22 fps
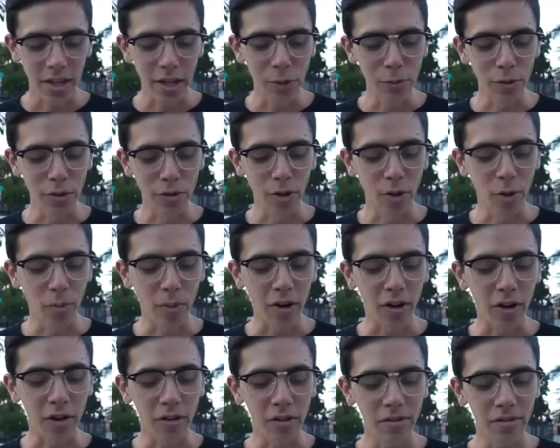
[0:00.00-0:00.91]
it would throw a
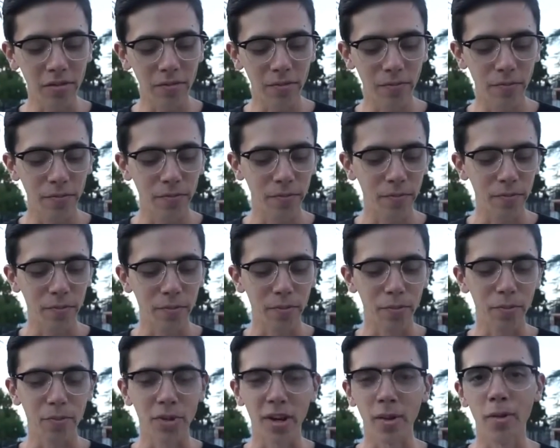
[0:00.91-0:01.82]
ball,
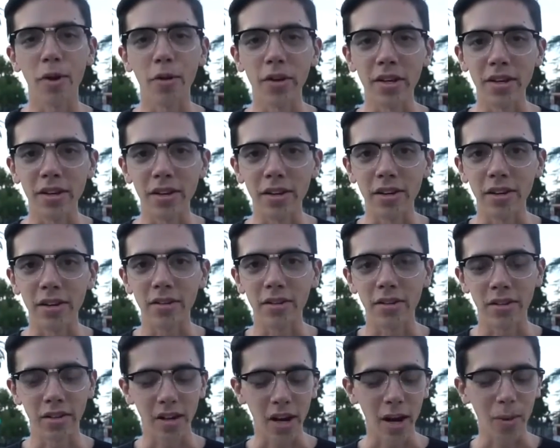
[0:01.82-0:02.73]
but I'm already here.
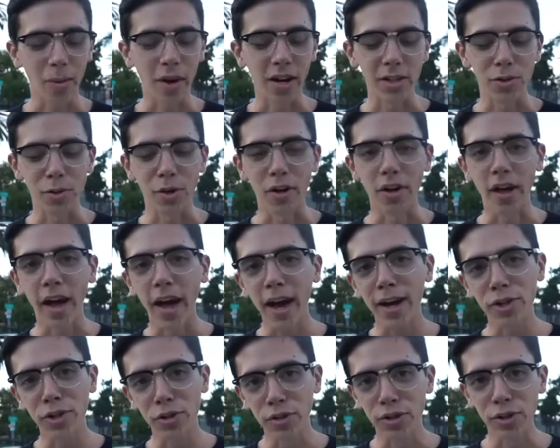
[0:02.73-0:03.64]
I might as well
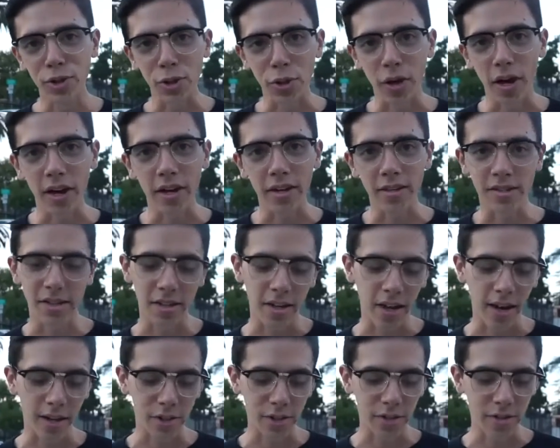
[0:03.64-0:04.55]
actually try to
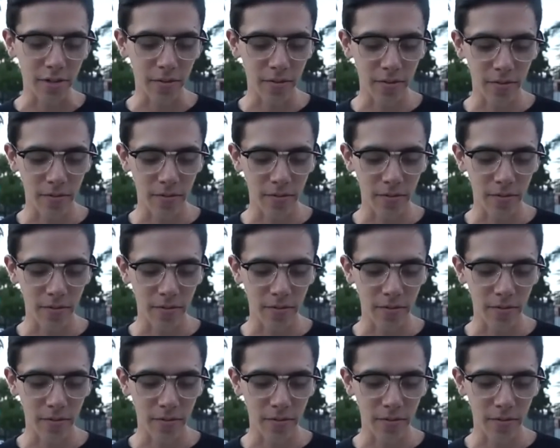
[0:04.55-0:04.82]
catch it.